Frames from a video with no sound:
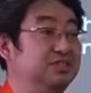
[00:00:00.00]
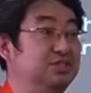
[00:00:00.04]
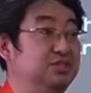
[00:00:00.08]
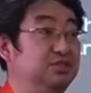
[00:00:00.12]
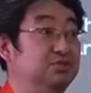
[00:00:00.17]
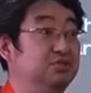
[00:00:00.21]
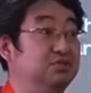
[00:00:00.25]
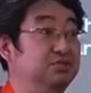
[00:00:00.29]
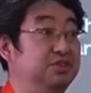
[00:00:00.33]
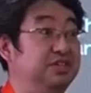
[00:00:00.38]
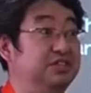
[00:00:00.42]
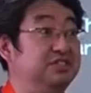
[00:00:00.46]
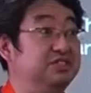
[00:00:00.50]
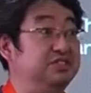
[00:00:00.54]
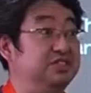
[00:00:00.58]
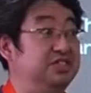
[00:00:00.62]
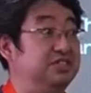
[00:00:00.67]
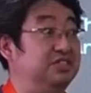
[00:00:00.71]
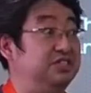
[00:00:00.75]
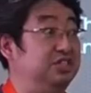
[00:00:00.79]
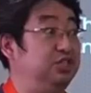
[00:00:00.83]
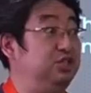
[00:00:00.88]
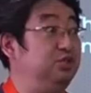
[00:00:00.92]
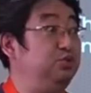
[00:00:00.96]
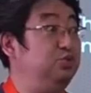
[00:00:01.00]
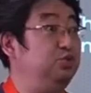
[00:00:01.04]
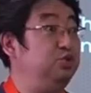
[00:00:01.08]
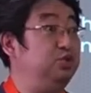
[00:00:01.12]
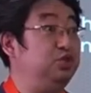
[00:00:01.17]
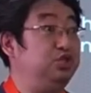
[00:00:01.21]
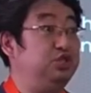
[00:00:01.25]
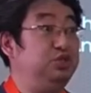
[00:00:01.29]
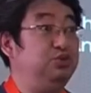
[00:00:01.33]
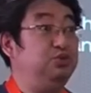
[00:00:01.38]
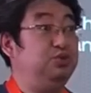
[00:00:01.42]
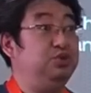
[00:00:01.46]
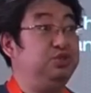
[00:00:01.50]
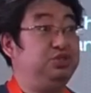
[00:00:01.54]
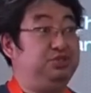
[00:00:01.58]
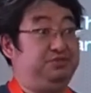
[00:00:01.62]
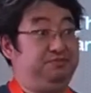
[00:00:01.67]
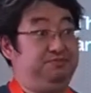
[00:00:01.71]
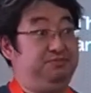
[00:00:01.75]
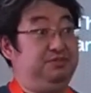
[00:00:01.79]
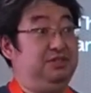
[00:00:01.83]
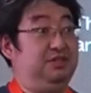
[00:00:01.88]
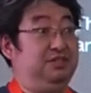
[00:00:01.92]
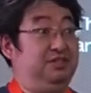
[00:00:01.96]
a huge, huge
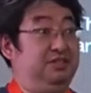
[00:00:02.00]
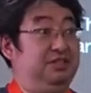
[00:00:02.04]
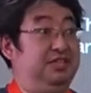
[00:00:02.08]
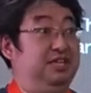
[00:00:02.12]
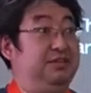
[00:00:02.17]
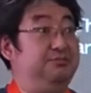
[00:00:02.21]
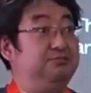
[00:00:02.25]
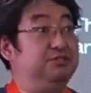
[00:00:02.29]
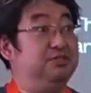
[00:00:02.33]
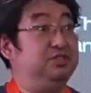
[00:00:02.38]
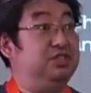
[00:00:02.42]
labor dispute.